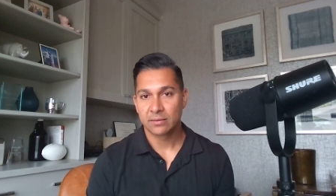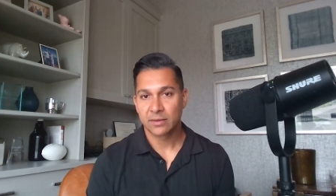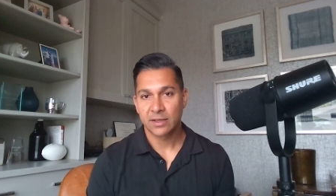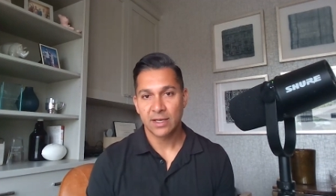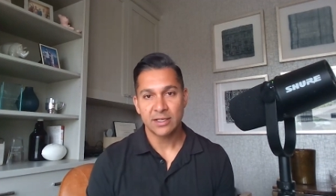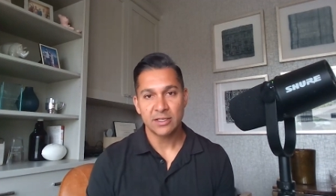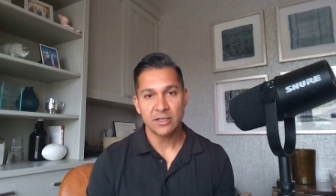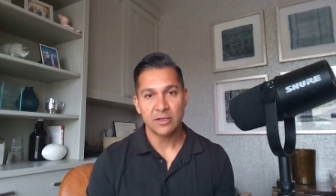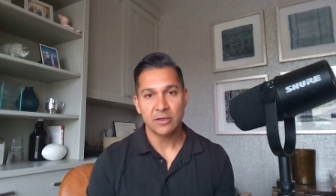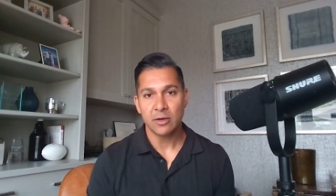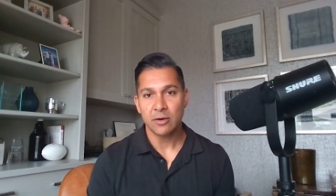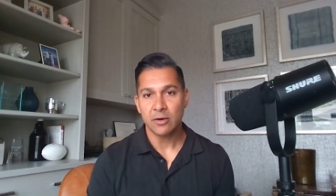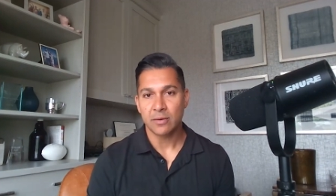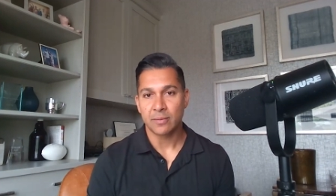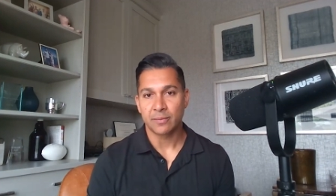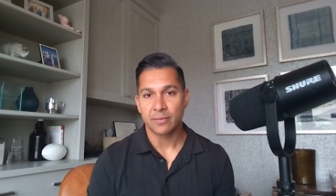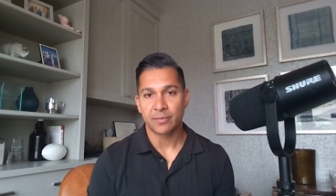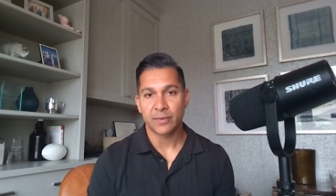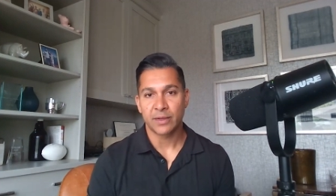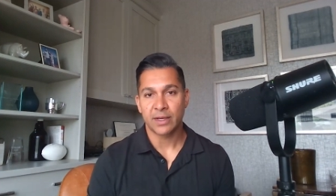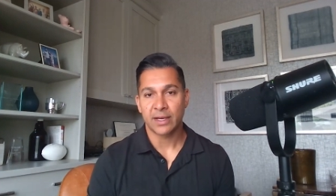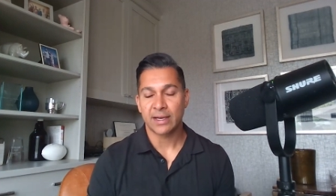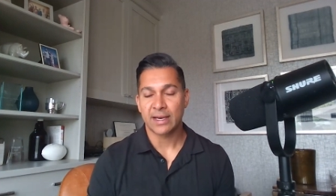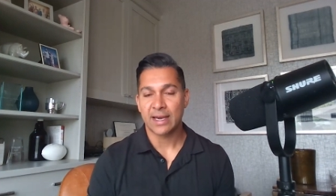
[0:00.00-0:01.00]
Get to know them.
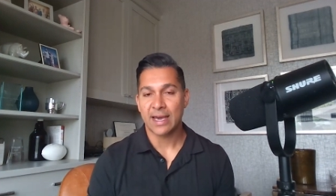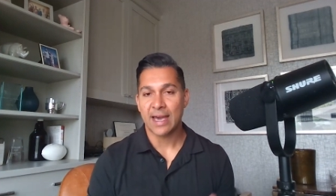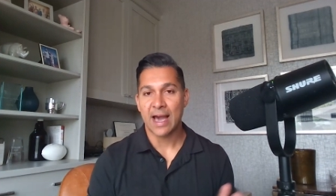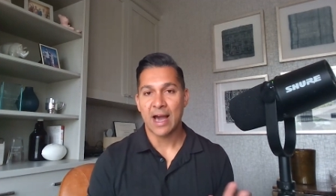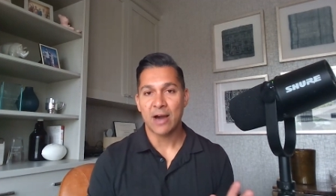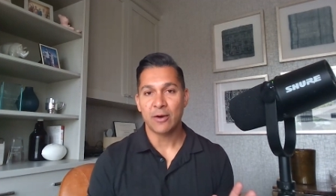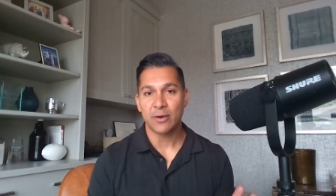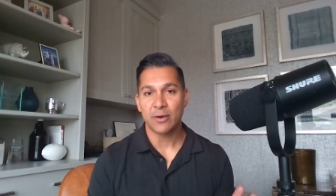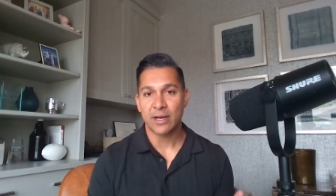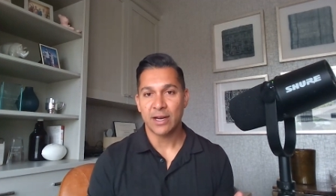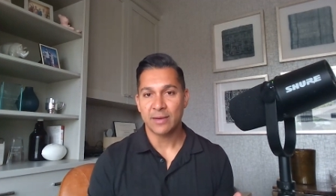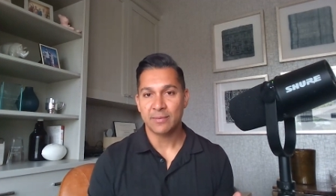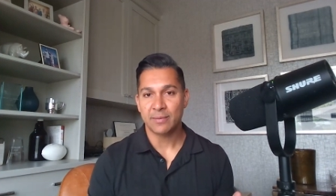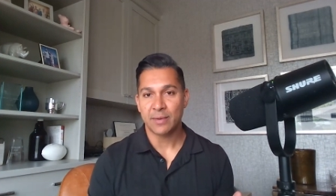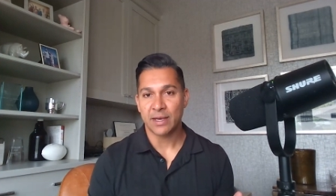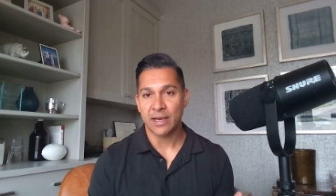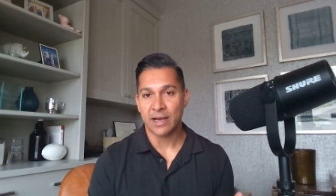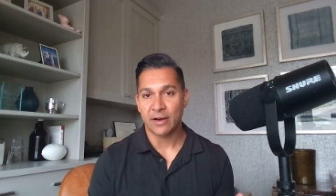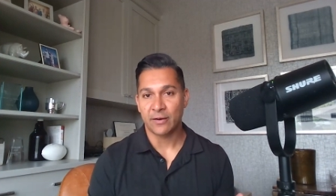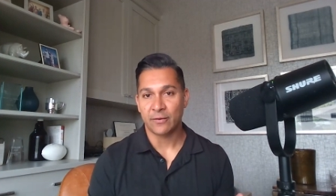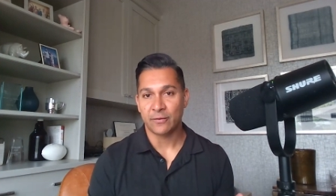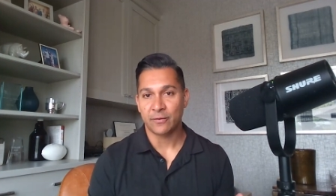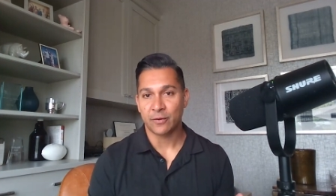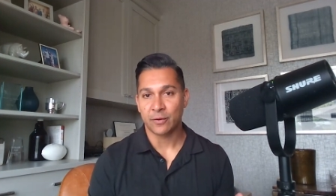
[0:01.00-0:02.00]
Like, how can I be
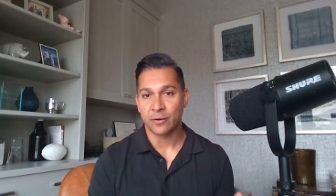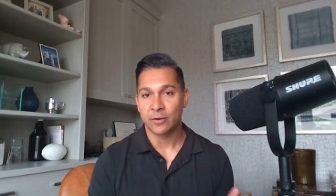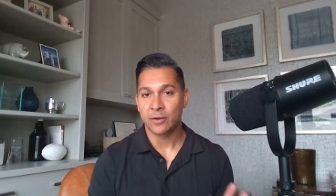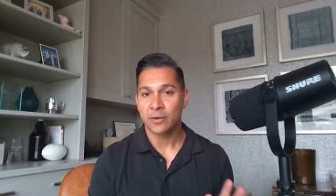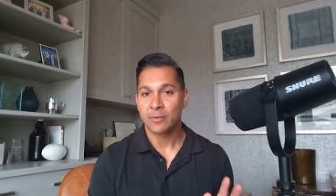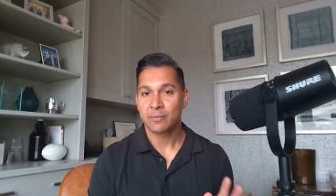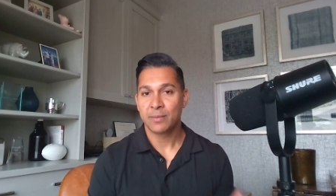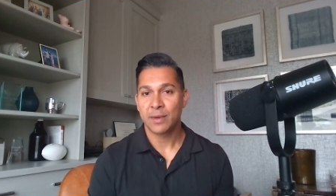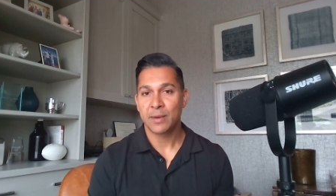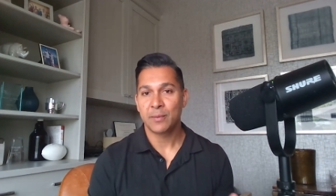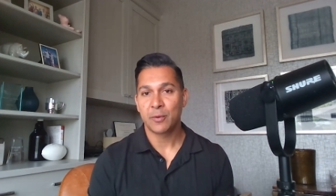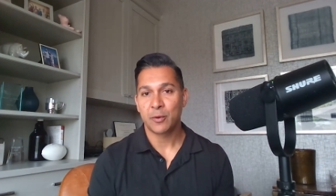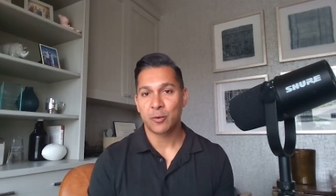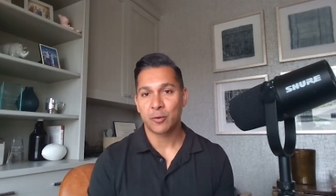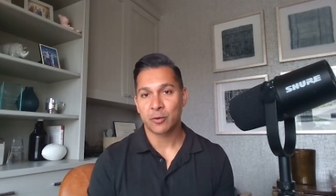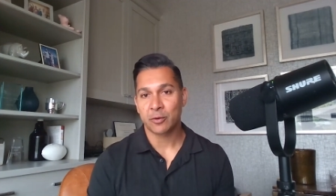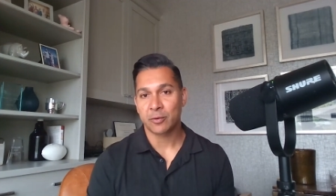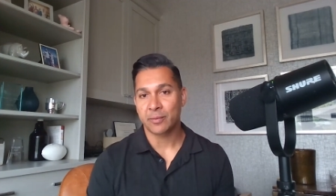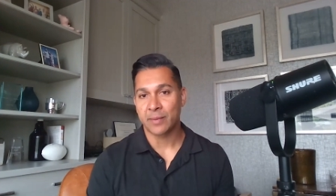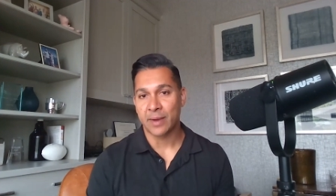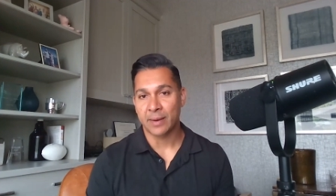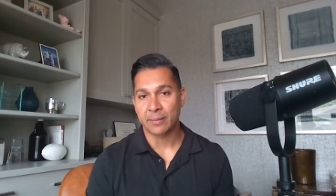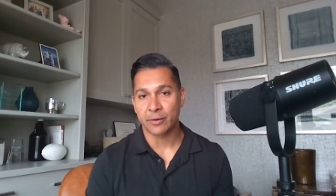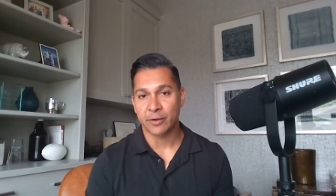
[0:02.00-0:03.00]
helpful? People will
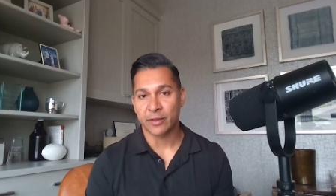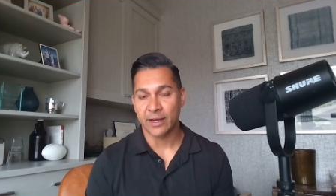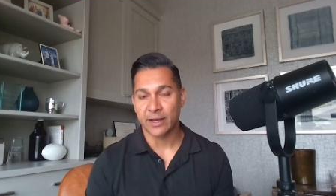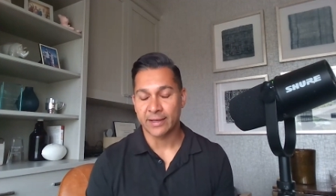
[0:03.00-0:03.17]
remember